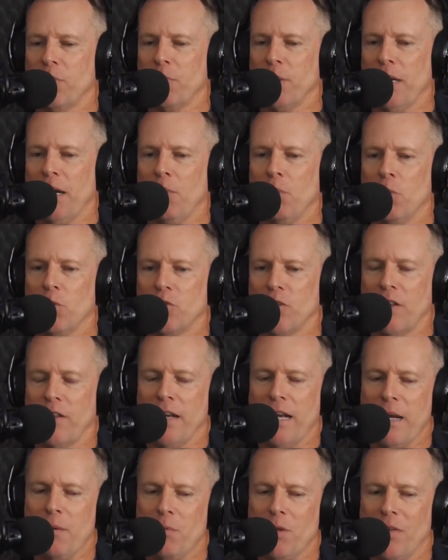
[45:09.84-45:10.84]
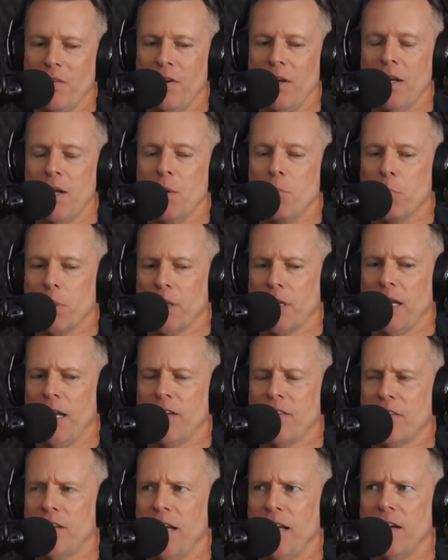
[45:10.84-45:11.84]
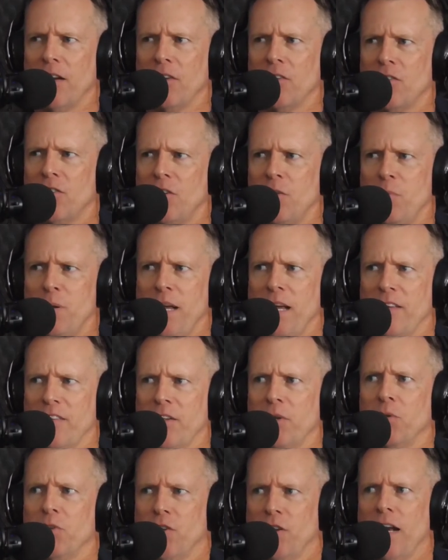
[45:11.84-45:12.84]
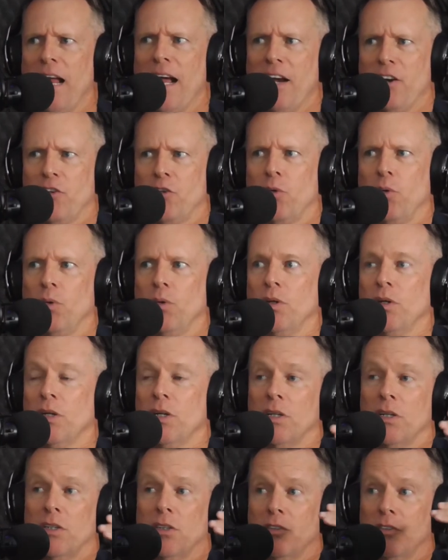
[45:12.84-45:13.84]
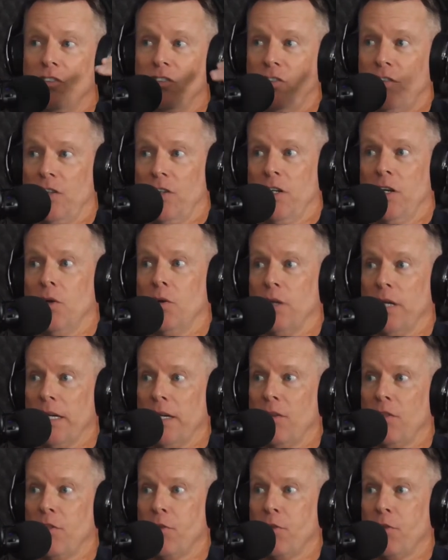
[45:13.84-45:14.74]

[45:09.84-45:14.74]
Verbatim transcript: something I won't say the name of it, but last night on CBS there was an actual you know, like